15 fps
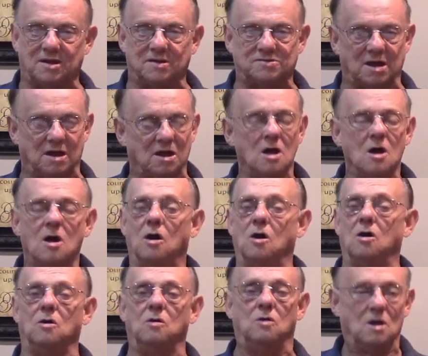They say,
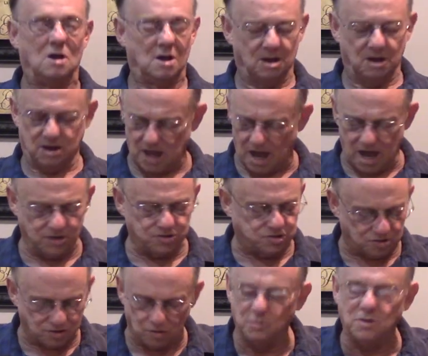Oh, God,
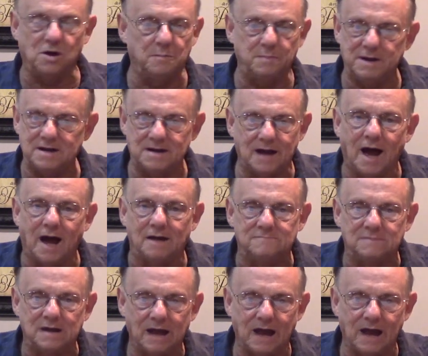your will be done.